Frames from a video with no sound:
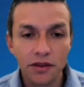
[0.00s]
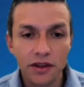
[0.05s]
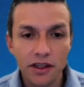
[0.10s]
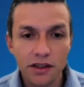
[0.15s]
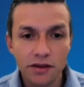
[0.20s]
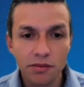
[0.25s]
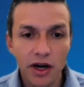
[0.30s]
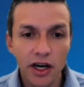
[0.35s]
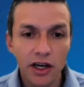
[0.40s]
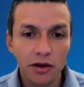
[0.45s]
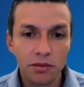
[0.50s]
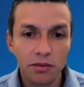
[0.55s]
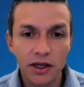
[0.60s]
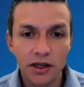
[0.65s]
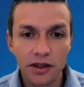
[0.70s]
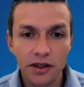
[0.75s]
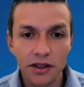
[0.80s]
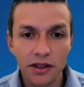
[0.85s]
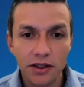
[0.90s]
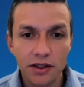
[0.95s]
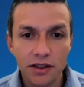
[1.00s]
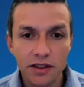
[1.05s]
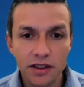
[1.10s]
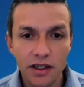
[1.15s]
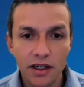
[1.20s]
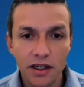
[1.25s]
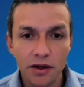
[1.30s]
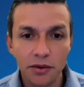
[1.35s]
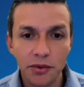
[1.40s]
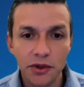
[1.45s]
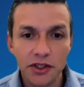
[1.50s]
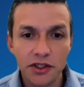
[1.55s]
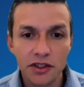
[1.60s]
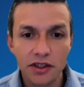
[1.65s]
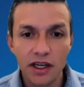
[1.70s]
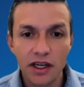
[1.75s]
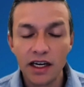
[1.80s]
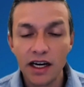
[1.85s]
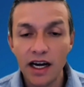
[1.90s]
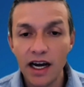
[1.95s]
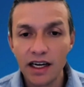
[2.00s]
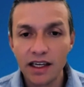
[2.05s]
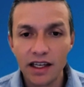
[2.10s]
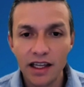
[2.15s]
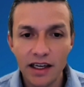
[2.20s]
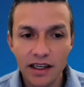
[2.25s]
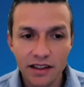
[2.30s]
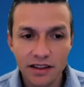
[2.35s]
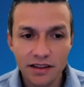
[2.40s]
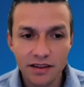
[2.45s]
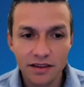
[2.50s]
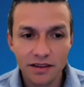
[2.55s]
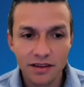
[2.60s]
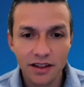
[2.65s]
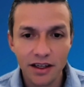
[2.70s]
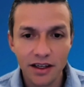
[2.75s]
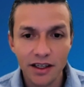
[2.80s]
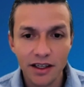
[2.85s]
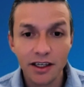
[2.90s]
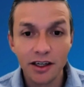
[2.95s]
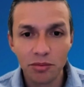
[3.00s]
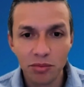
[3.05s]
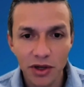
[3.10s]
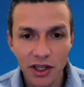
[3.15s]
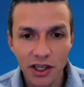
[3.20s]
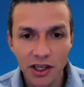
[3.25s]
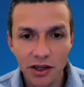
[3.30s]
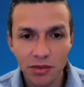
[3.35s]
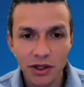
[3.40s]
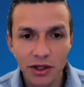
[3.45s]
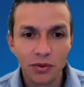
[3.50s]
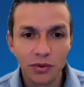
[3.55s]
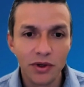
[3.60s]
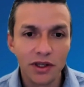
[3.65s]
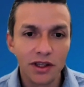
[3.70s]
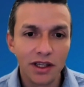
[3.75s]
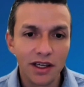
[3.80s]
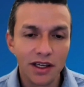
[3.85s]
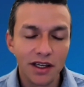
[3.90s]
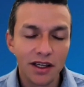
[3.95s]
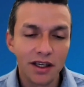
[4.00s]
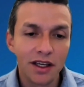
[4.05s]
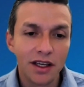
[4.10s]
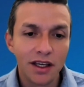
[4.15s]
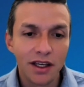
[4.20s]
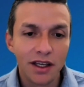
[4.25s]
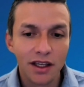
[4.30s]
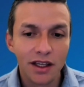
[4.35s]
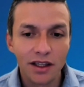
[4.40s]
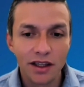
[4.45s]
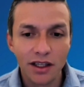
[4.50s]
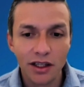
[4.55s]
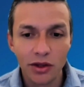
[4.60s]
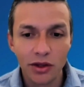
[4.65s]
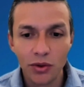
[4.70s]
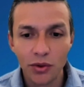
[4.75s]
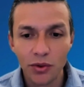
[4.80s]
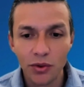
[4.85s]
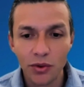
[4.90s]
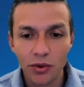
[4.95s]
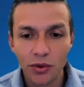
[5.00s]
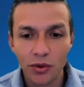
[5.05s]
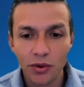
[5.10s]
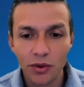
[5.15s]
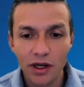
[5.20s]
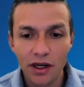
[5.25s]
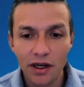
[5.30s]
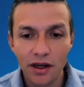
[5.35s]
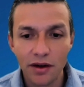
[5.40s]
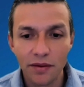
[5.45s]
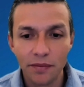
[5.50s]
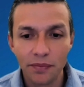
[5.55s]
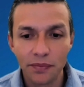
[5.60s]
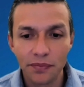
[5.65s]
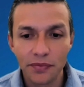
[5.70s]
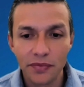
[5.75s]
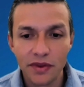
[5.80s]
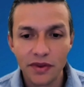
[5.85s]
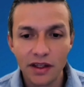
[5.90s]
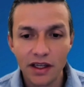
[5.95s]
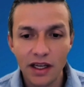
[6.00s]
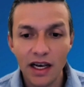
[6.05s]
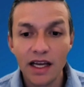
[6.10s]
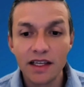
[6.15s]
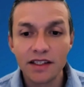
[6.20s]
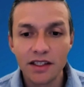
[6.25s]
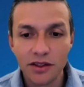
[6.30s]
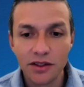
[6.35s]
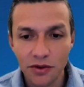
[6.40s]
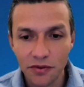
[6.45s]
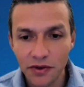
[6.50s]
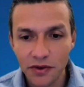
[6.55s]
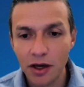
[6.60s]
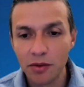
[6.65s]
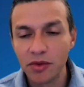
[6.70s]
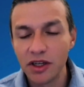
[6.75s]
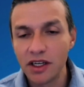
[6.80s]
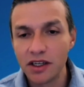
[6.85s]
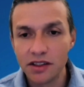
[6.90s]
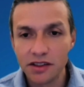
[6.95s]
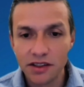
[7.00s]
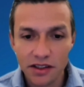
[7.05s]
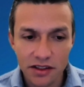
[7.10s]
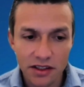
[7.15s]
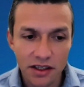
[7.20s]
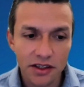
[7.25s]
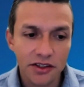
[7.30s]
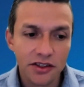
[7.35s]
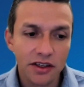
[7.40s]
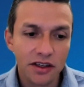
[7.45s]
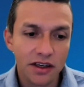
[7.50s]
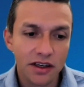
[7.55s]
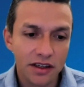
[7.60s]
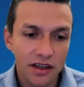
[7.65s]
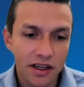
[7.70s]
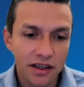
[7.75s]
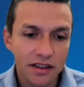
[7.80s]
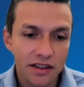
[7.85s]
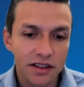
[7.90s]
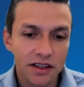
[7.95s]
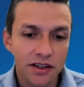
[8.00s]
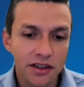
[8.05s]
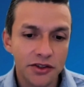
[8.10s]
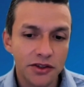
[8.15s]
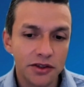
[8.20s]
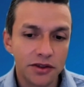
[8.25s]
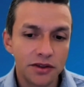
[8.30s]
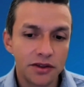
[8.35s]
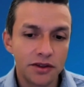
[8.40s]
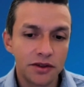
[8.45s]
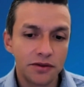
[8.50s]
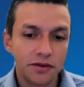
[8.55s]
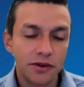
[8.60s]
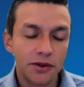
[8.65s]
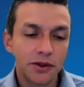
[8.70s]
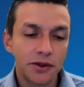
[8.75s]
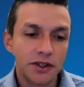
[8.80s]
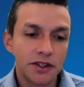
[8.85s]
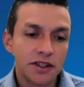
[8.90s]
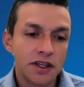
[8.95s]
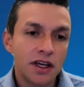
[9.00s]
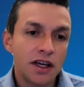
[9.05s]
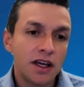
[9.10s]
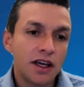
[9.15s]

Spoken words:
these biomarkers, which kind of highlights the interplay between the two classes of chemicals, essential and non-essential, of course.